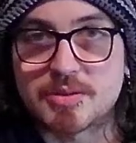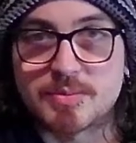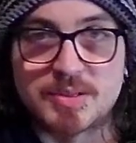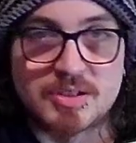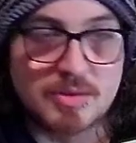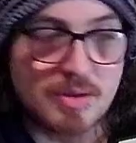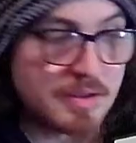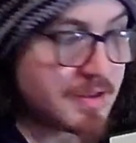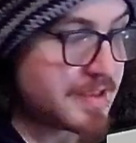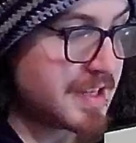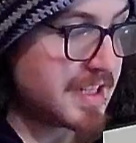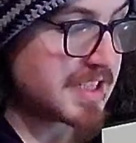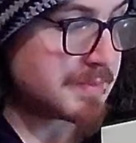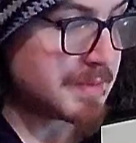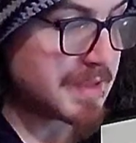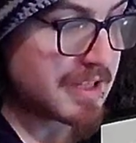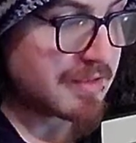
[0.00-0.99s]
We do other
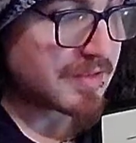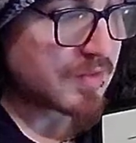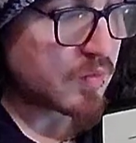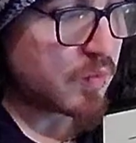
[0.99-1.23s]
things, but there's